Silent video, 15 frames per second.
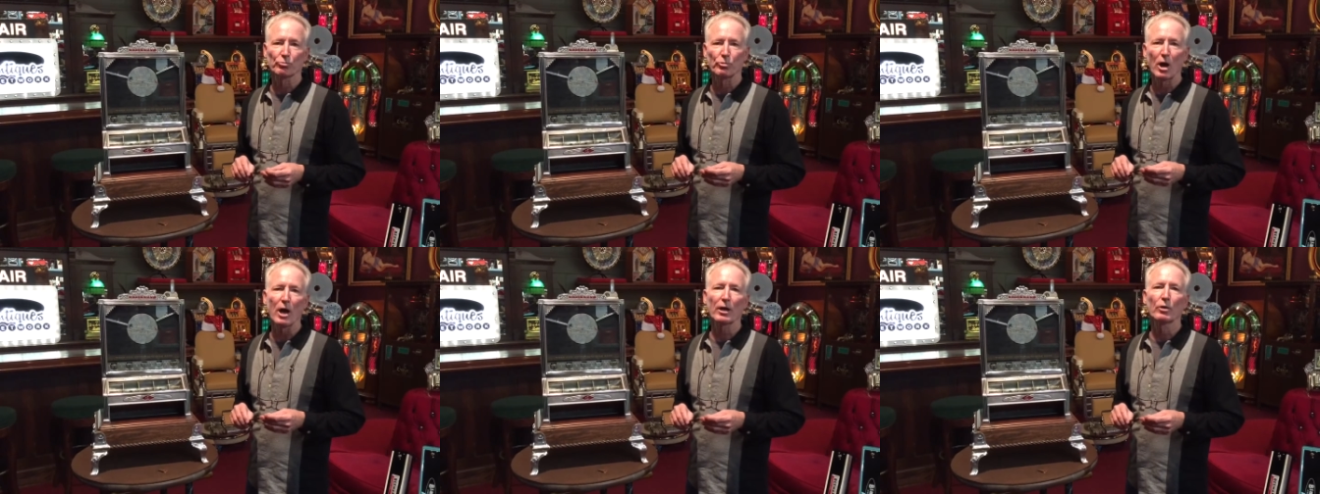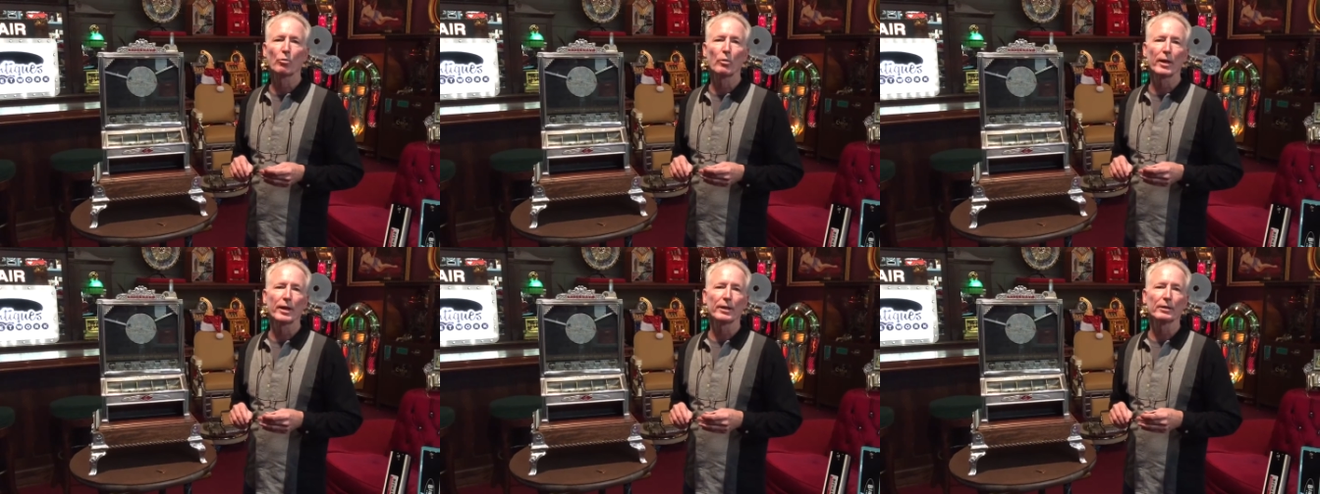
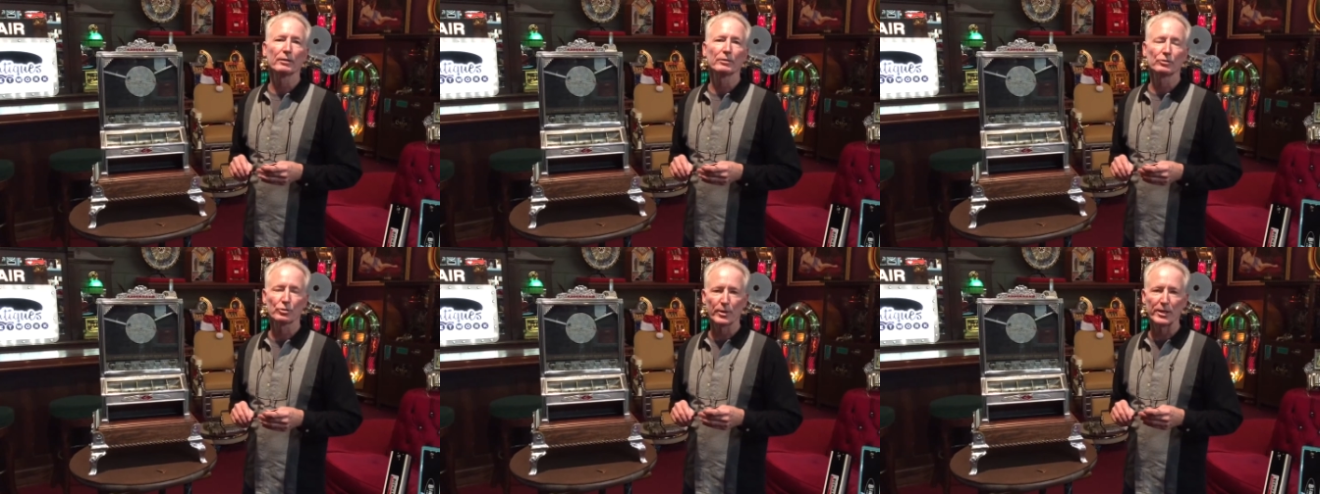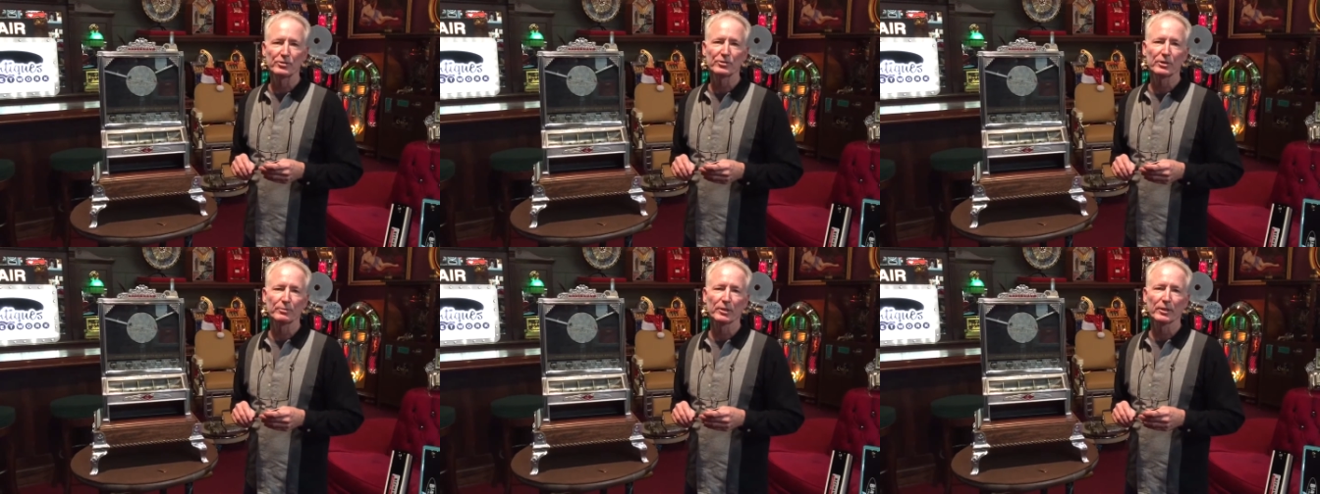Rockaway trade
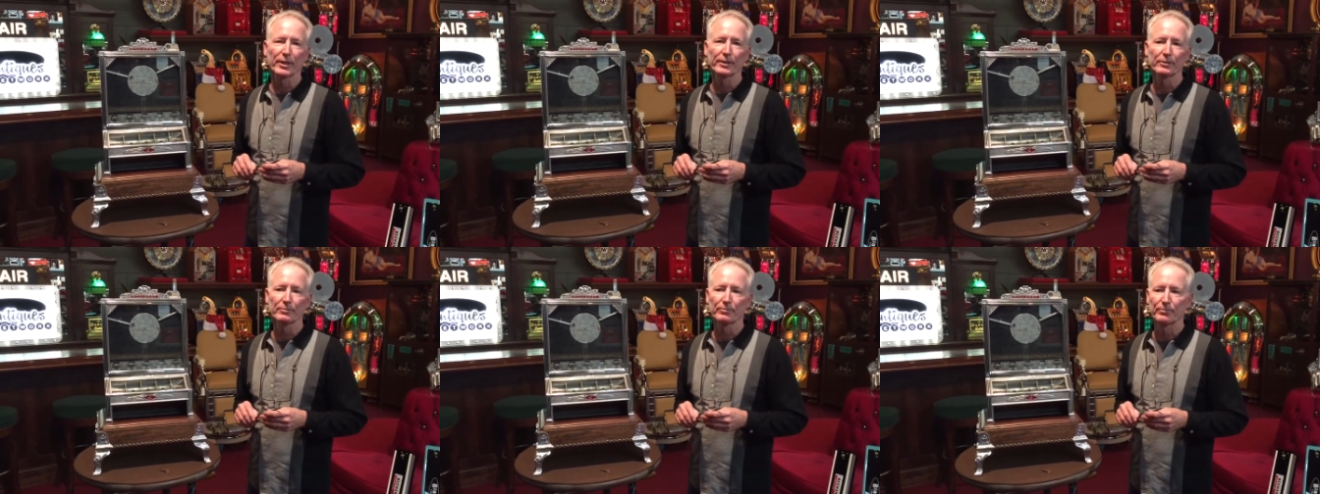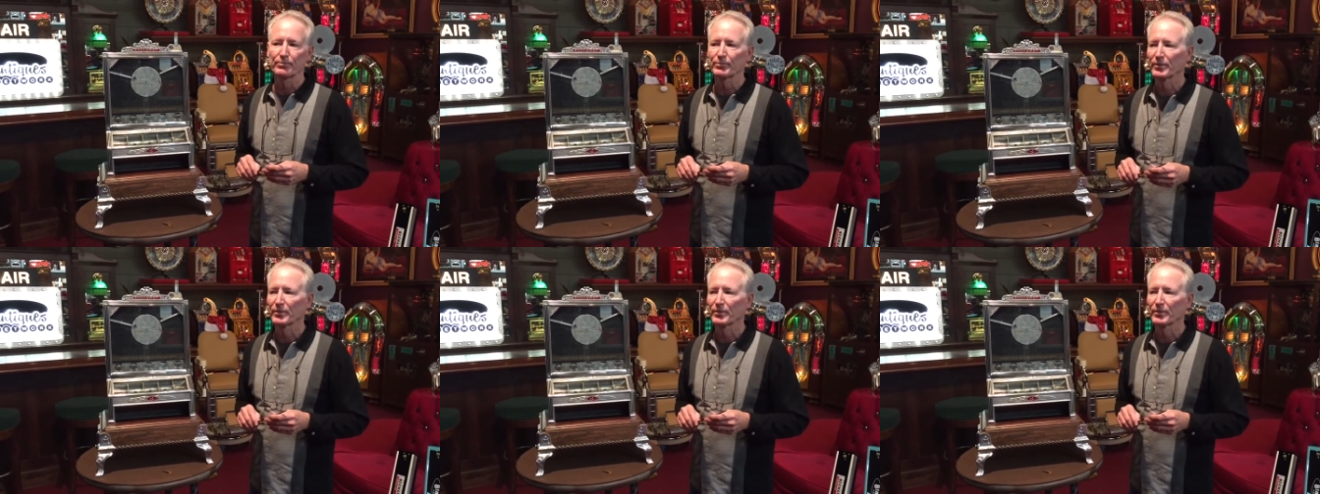stimulator.